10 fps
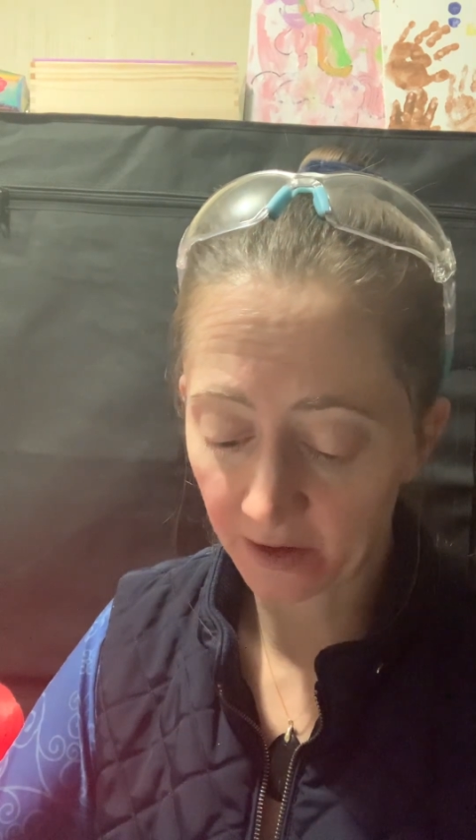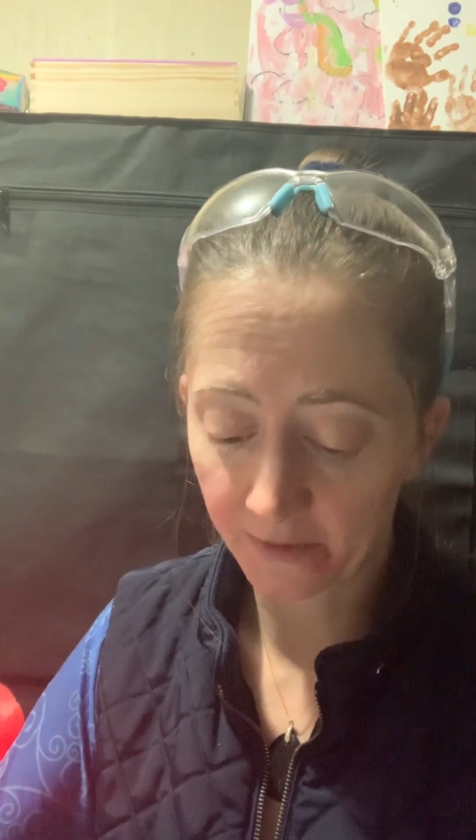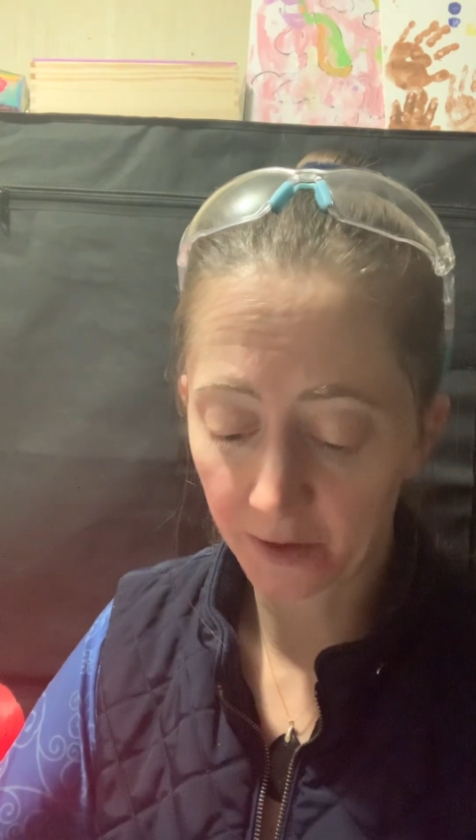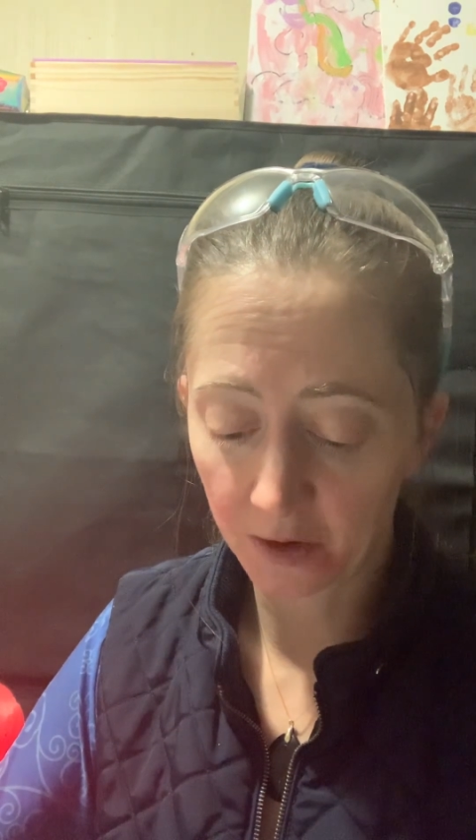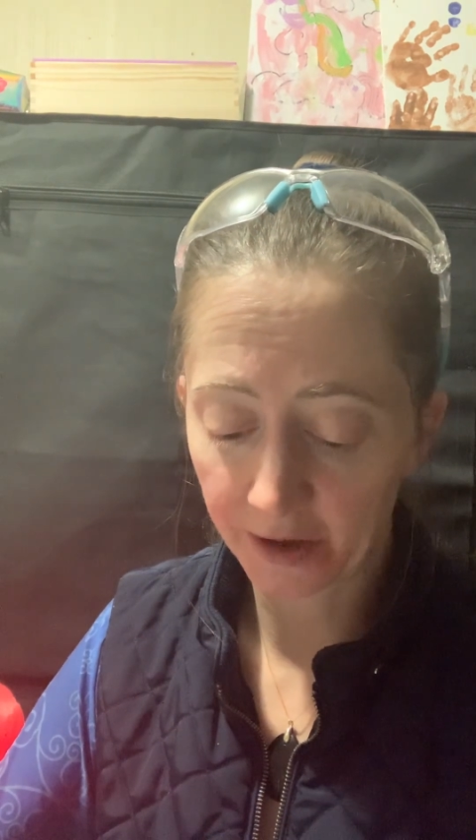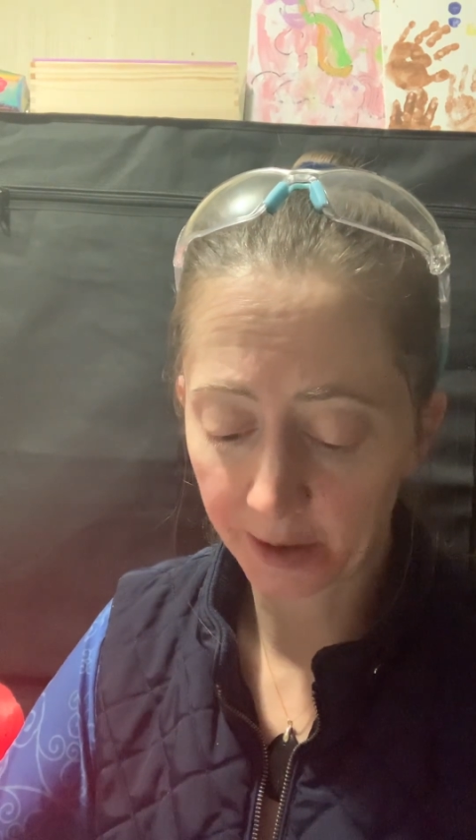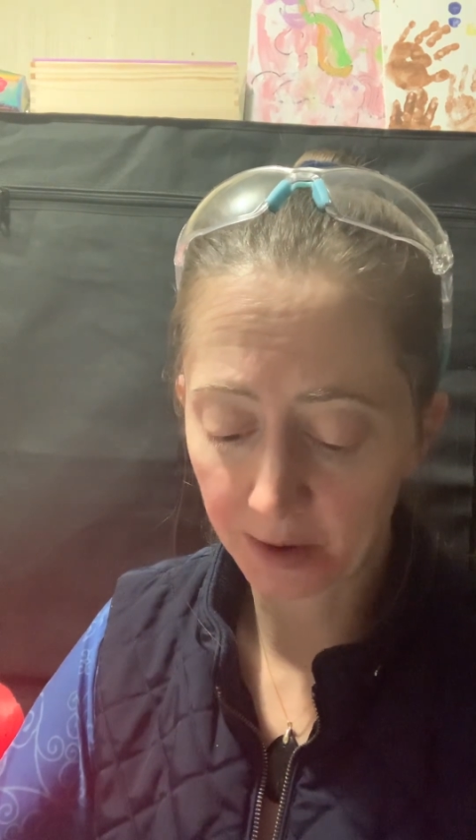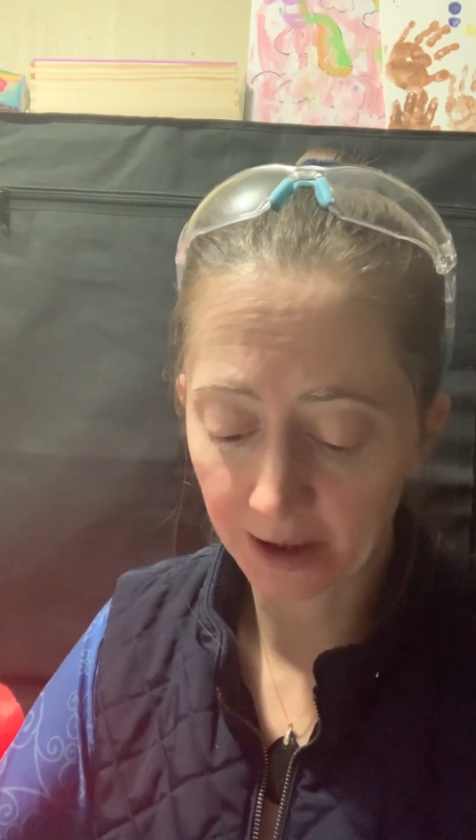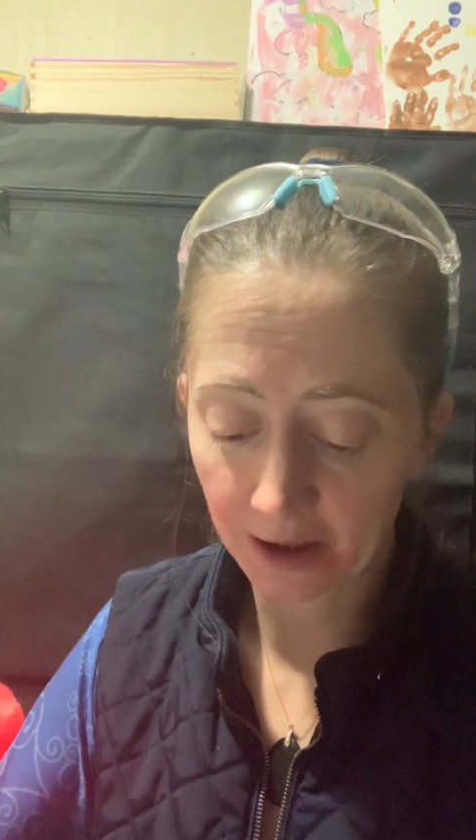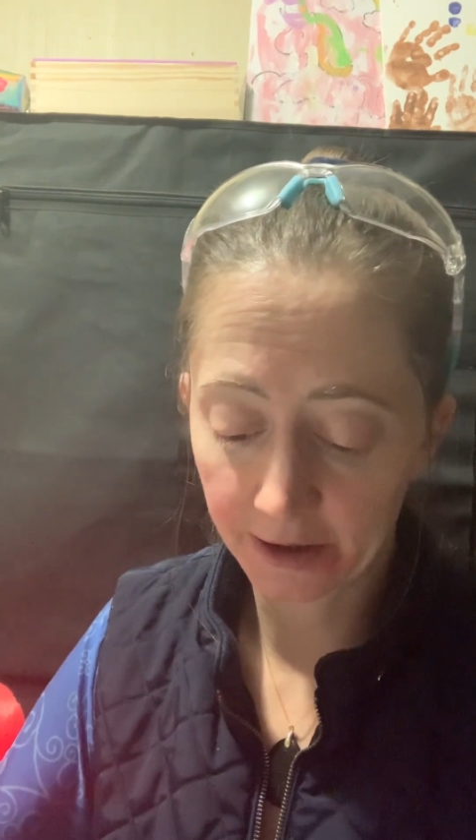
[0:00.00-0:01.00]
for their diaper
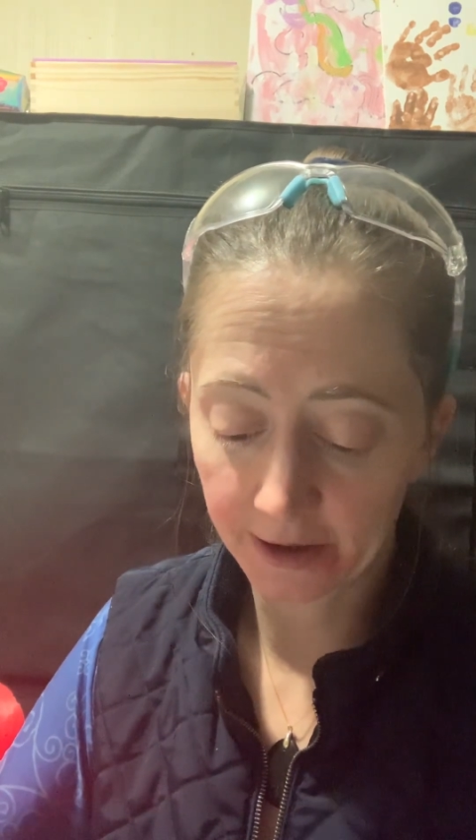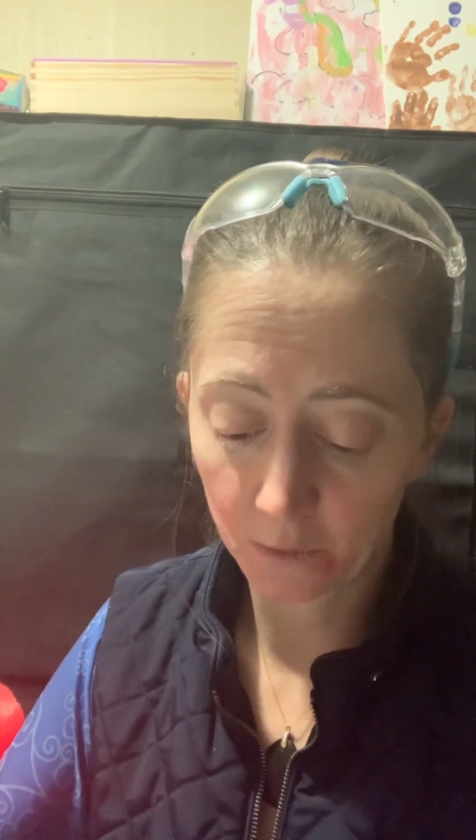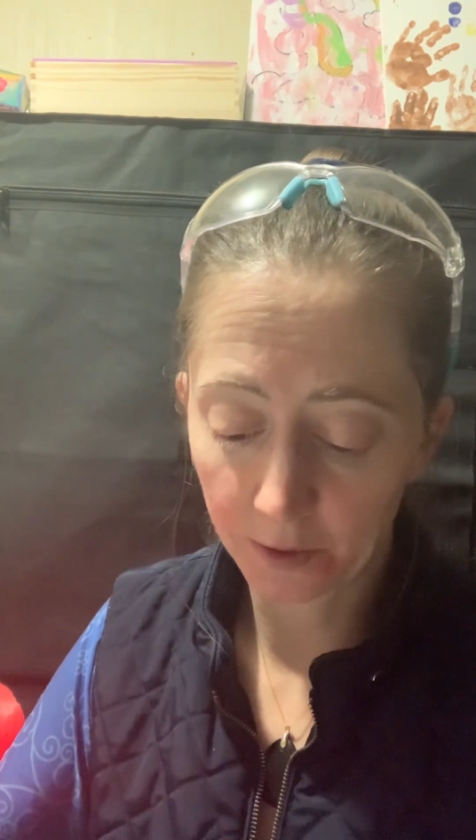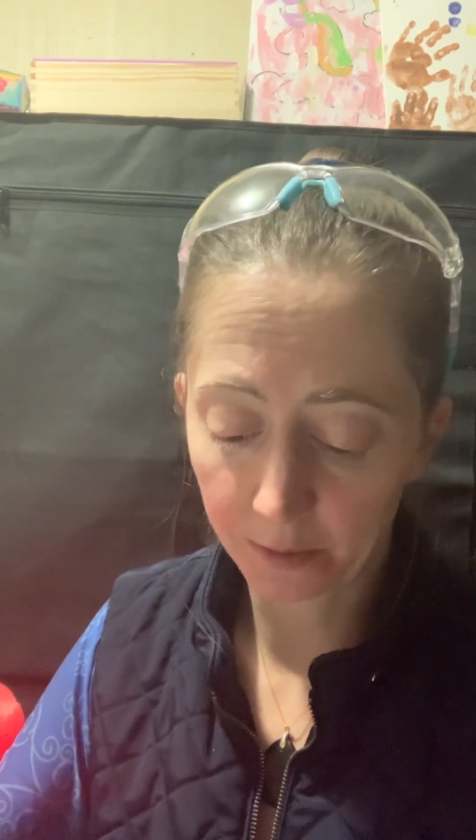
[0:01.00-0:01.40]
area, 1